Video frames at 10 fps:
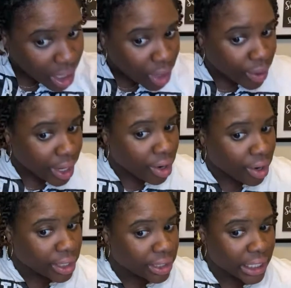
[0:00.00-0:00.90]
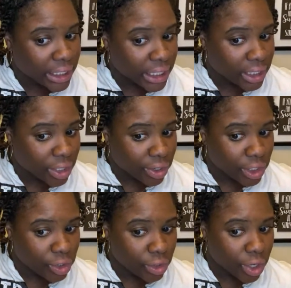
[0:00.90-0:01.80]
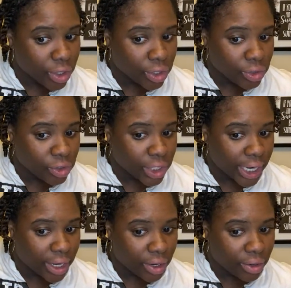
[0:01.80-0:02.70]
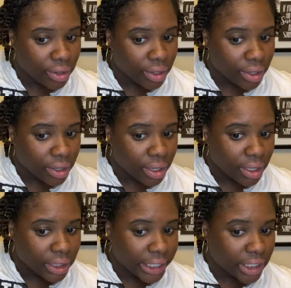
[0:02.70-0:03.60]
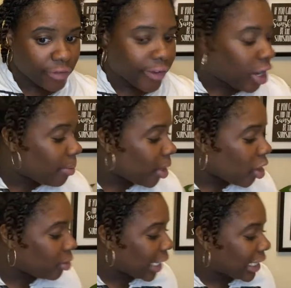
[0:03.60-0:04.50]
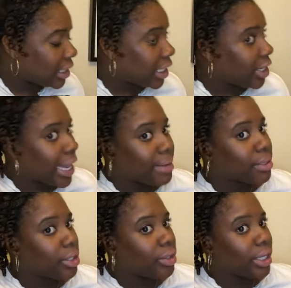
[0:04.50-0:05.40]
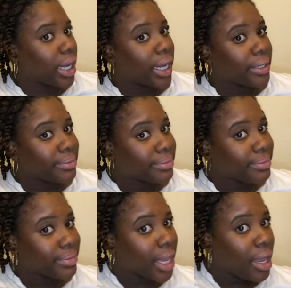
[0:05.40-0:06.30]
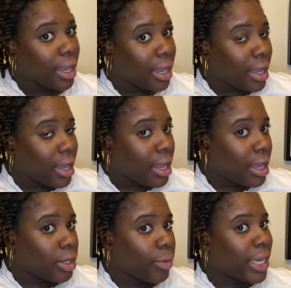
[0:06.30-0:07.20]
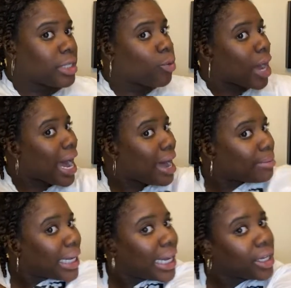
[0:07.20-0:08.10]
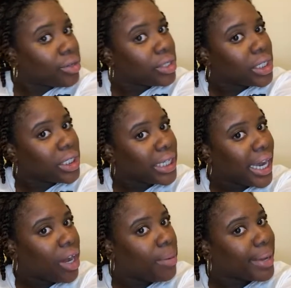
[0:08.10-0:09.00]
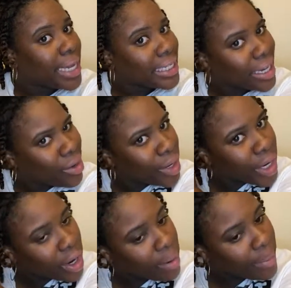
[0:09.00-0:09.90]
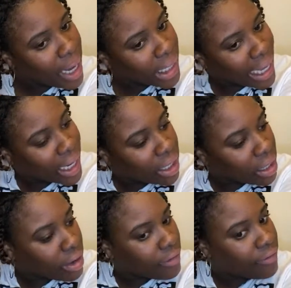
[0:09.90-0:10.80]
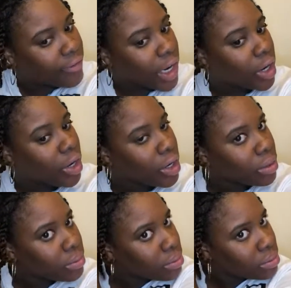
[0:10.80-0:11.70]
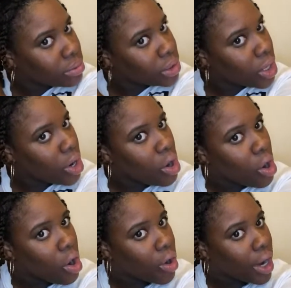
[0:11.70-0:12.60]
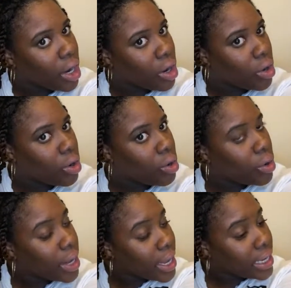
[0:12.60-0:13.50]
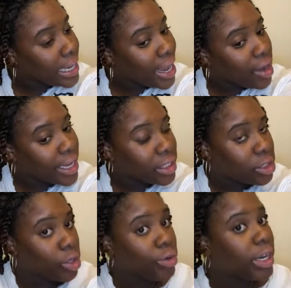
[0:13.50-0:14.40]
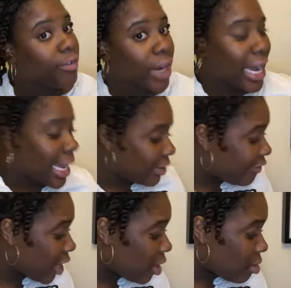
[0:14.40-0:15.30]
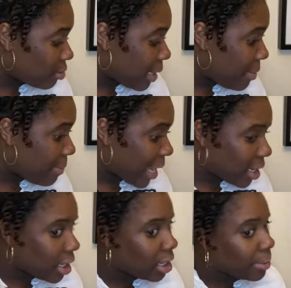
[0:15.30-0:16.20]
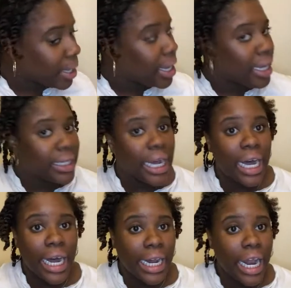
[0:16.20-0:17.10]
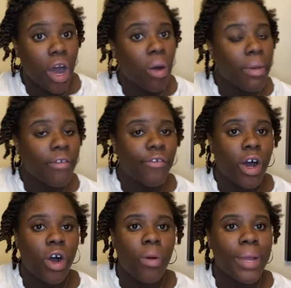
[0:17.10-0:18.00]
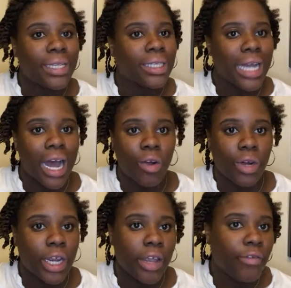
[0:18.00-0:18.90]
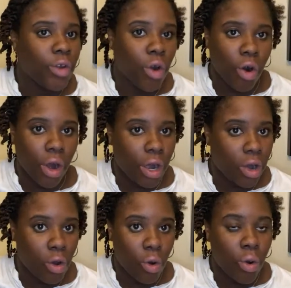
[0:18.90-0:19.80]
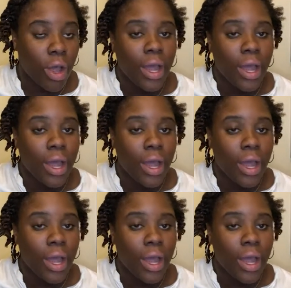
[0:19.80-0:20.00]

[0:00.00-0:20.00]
Queen Heart said, just notice you don't use gel. Does the foam hold like gel? Absolutely not. The reason why I'm not using gel because I don't care about like a firm to a hard hold. Now, it's two different kind of foams. Let me back up. The honey almond foam is not going to give you a hard hold.